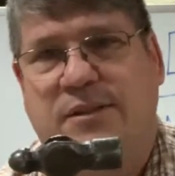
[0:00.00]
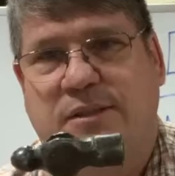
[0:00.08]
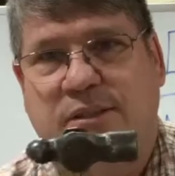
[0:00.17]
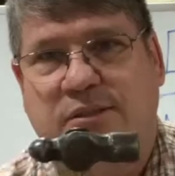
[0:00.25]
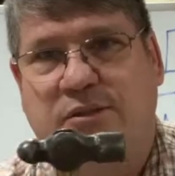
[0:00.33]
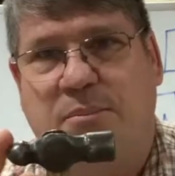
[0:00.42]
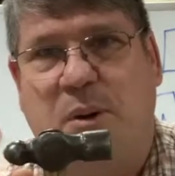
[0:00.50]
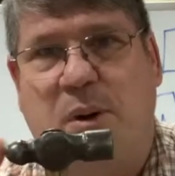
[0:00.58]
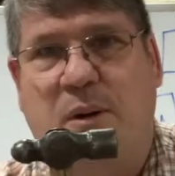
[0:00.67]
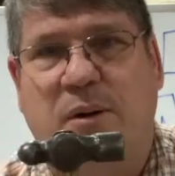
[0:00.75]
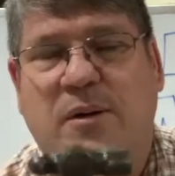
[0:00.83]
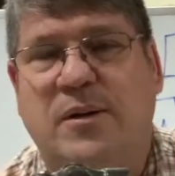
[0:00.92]
there's the
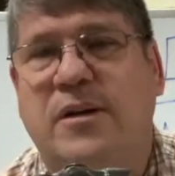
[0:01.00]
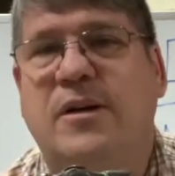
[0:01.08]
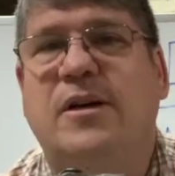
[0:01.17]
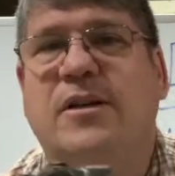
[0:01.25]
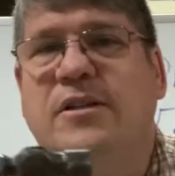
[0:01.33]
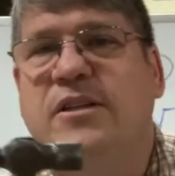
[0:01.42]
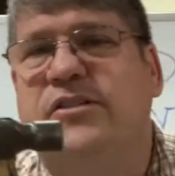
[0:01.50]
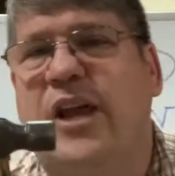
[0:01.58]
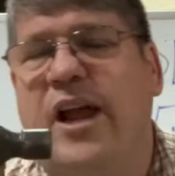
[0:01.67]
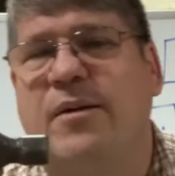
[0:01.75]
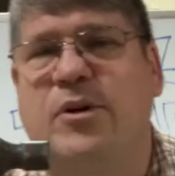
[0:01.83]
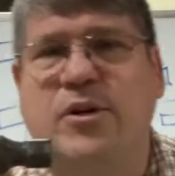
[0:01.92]
ball. This
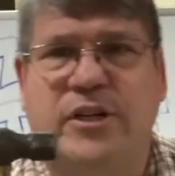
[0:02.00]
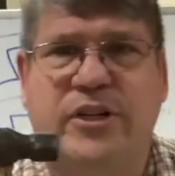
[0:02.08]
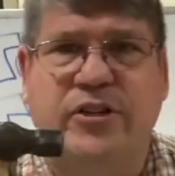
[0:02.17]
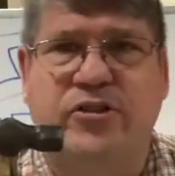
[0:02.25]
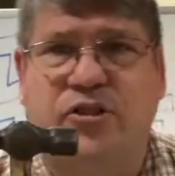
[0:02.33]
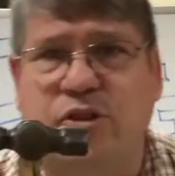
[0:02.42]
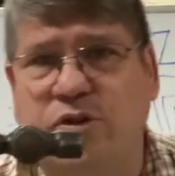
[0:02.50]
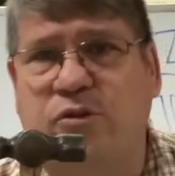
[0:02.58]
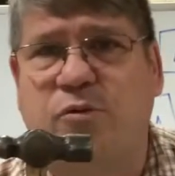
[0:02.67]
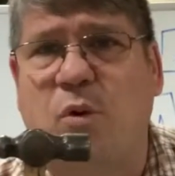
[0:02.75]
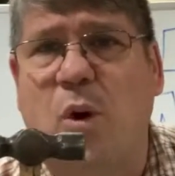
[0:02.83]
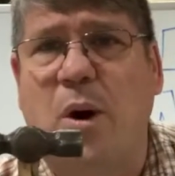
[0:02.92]
hammer is used
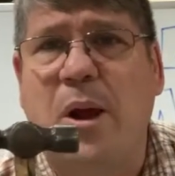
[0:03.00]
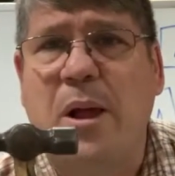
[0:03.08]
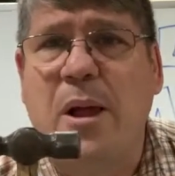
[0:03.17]
for